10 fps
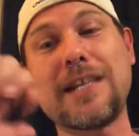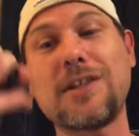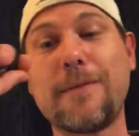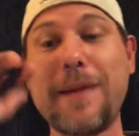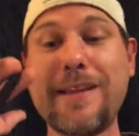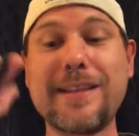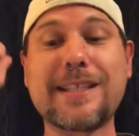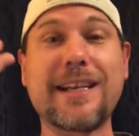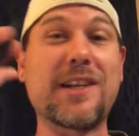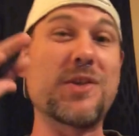I should have made
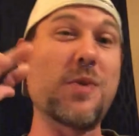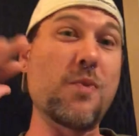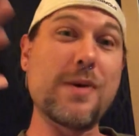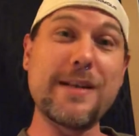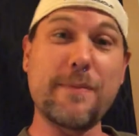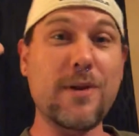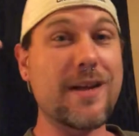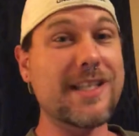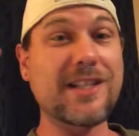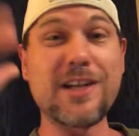this like a 20
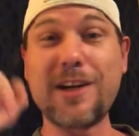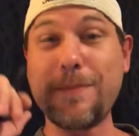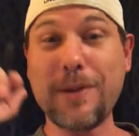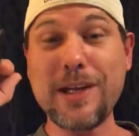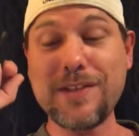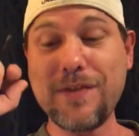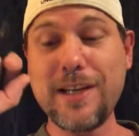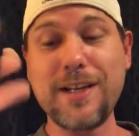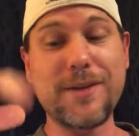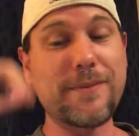plus, 30 plus
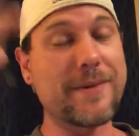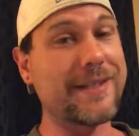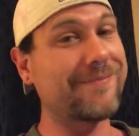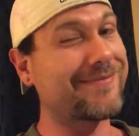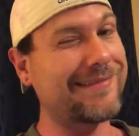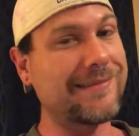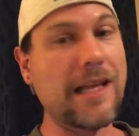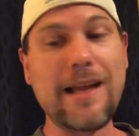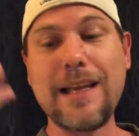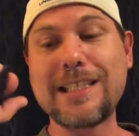video, but
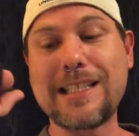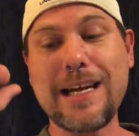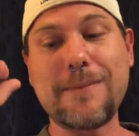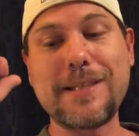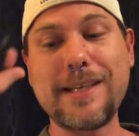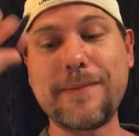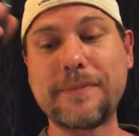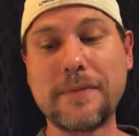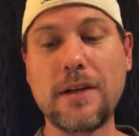it's top 10.